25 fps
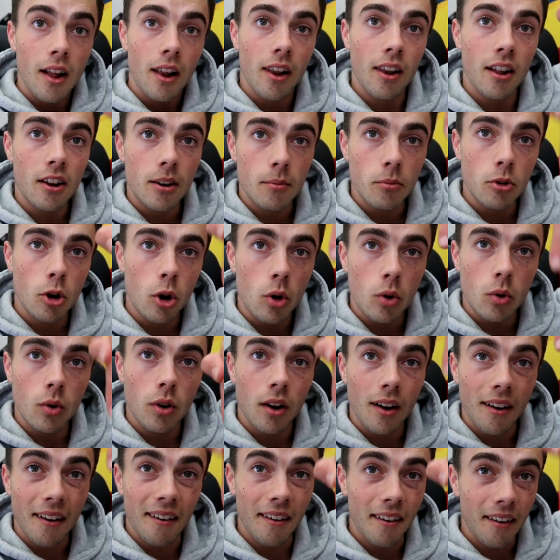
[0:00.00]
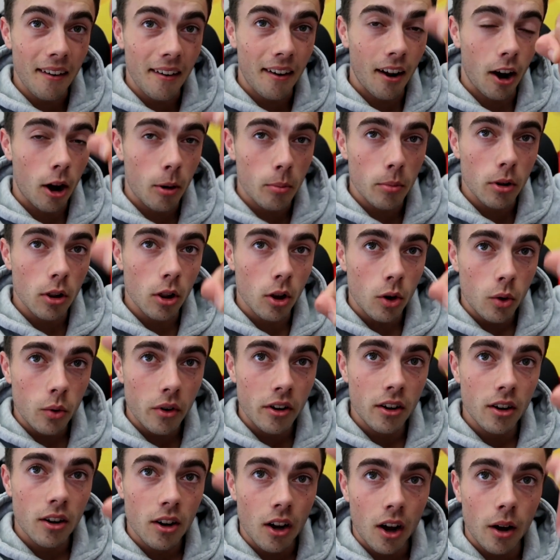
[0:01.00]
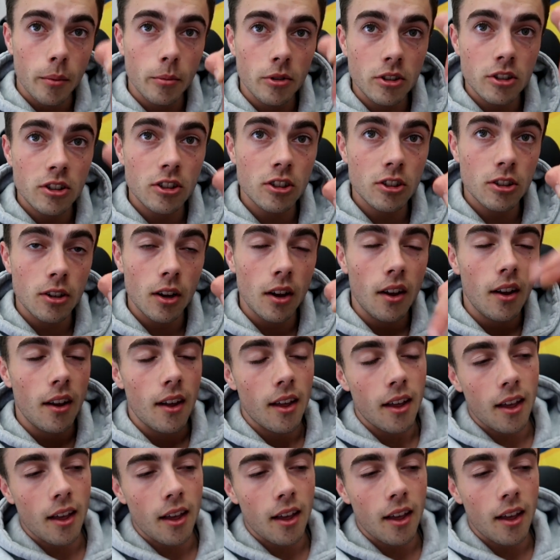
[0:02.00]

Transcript: let them know down below in the comments.